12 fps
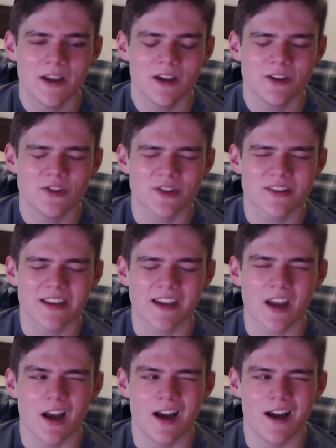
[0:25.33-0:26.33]
just
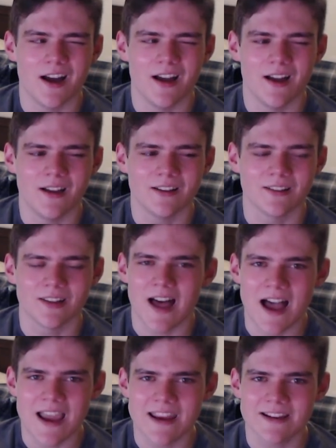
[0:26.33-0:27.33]
like a
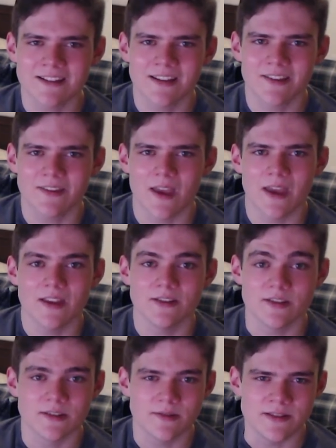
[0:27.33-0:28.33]
line
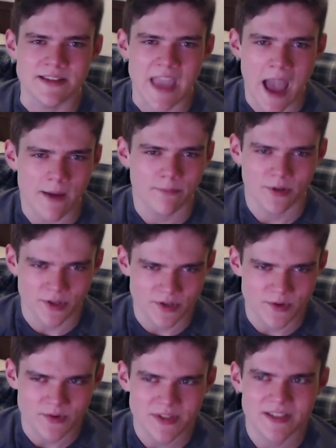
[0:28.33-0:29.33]
that Gap
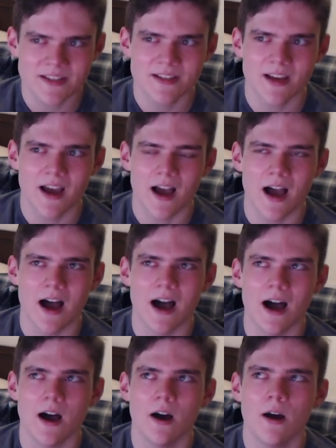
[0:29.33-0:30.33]
produced
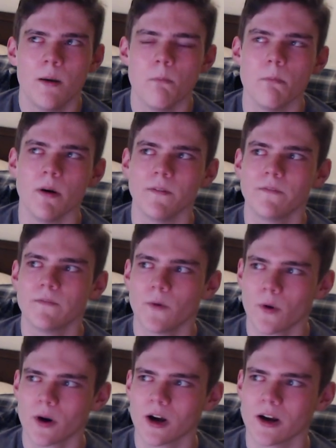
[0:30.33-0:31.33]

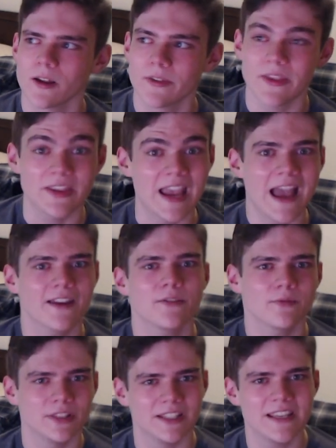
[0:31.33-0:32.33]
before that they hadn't
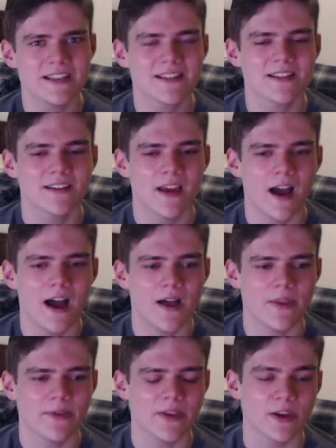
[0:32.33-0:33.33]
released,
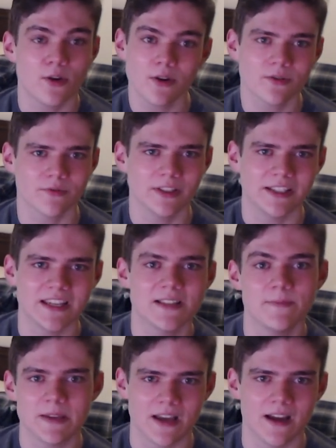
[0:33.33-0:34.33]
that they couldn't release
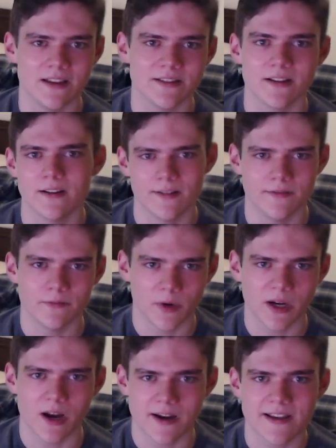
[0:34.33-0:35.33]
because of
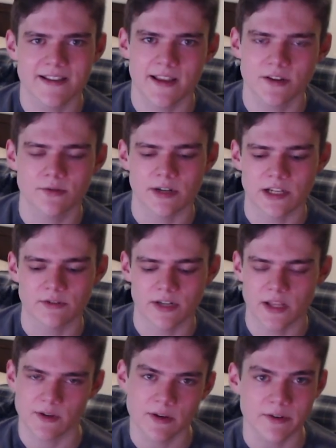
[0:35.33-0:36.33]
what Kanye said in
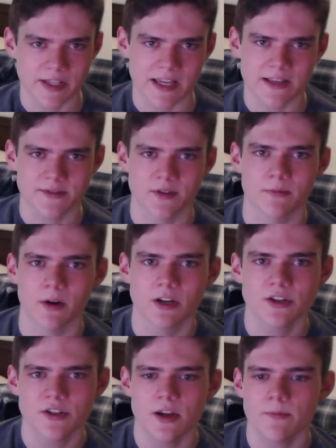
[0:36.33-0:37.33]
2023 when they canceled the
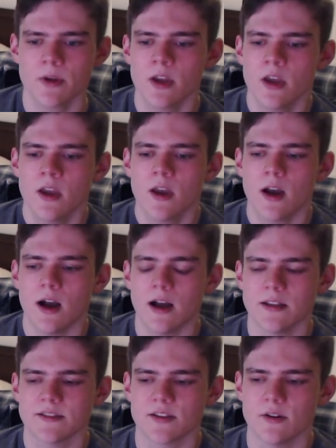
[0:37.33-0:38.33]
partnership.
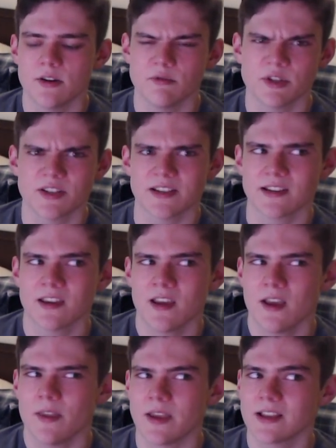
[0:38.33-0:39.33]
And so it was just like,
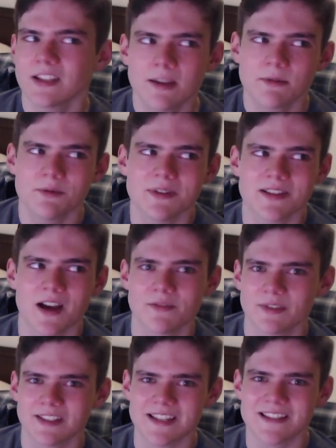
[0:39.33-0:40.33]
they claimed it was
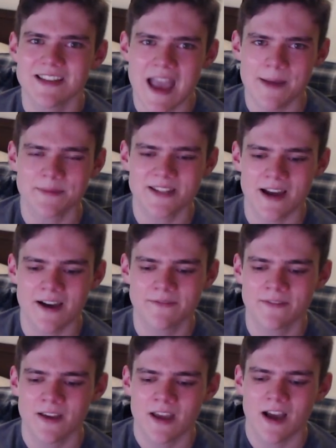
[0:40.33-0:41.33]
unreleased Gap
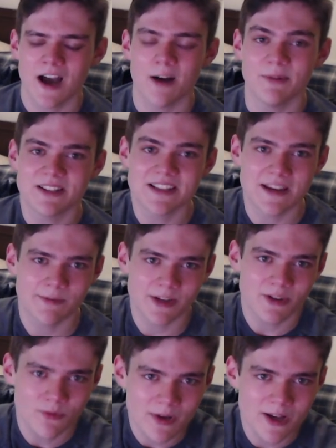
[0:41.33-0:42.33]
stuff, but say what
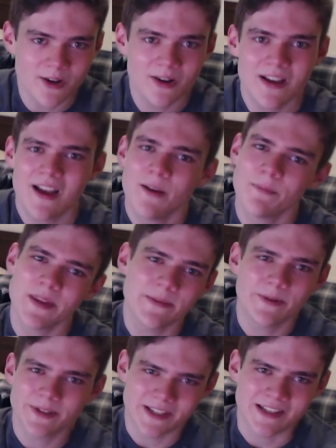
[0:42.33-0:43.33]
you will,
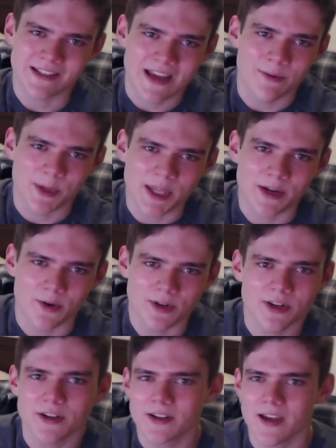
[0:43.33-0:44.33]
people didn't get what they
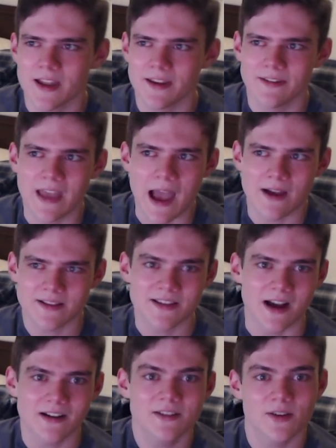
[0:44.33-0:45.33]
ordered, and that
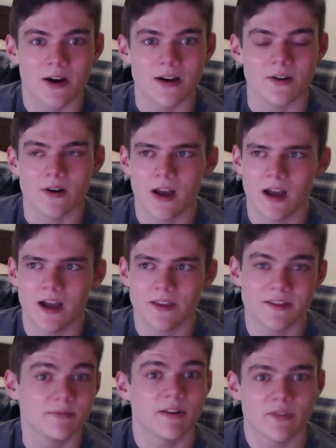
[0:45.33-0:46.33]
sucked. So
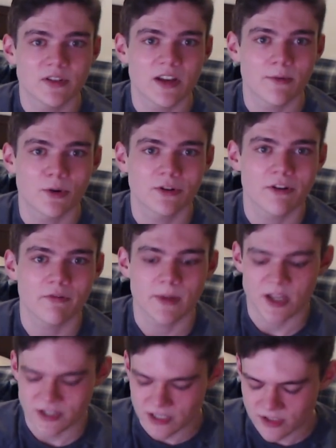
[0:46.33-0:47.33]
this is my first time ordering from
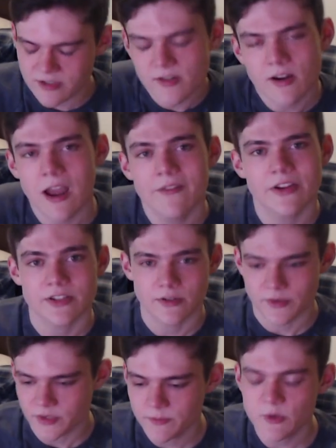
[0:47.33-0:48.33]
Los Angeles Archive. I was a
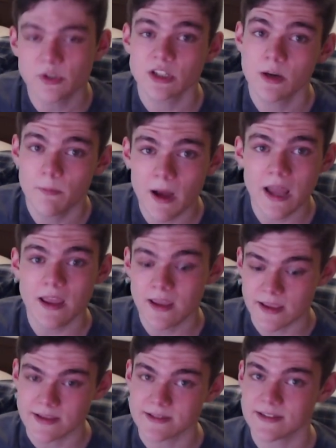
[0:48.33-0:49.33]
little spooked, but
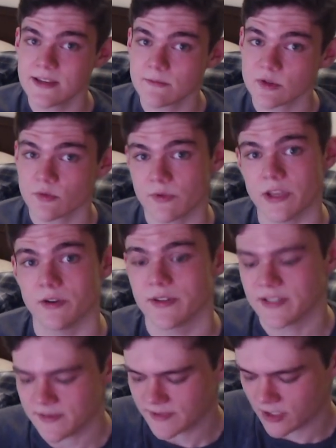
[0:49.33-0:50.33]
it seems real.
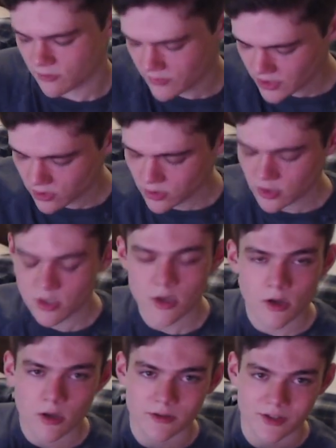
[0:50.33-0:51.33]
This seems like a real
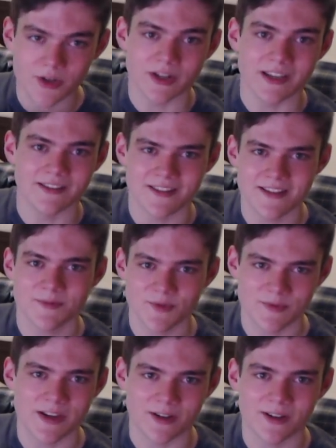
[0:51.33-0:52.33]
hoodie. This seems
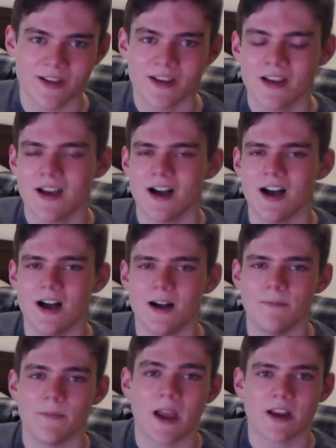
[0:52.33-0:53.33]
real.
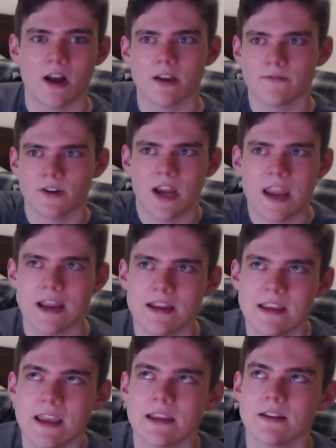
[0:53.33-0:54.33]
I got it for
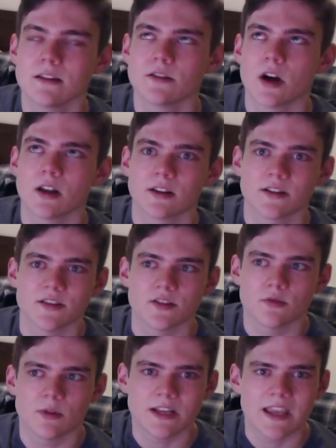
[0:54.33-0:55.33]

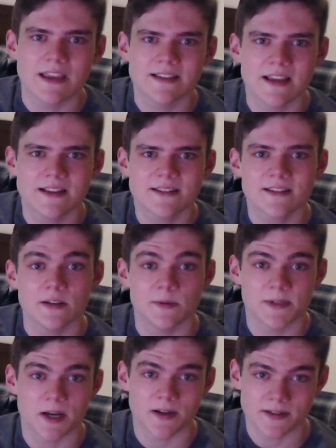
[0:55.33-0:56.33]
$88.28. It
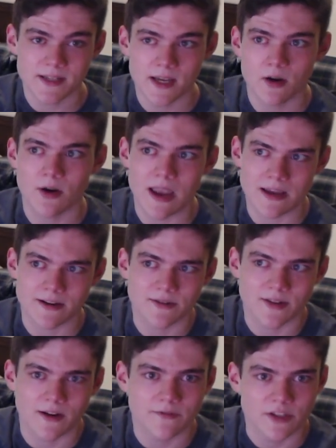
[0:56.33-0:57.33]
was on sale, and I
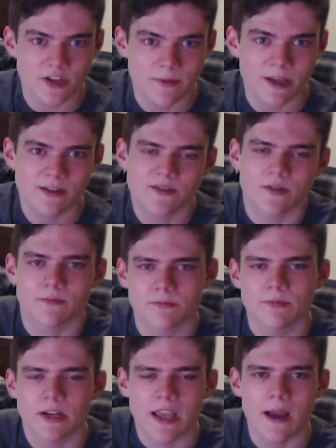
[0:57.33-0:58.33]
also got free shipping, so I'm
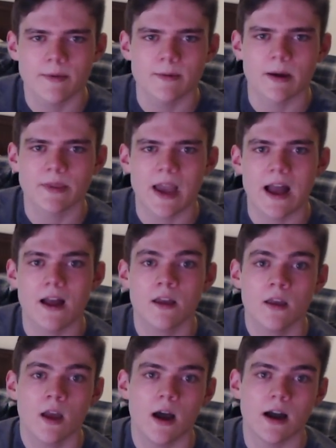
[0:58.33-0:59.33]
pretty happy about that.
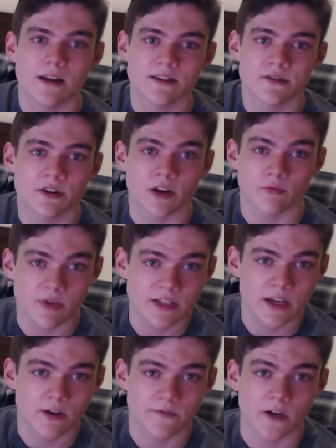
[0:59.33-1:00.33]
Considering it retailed for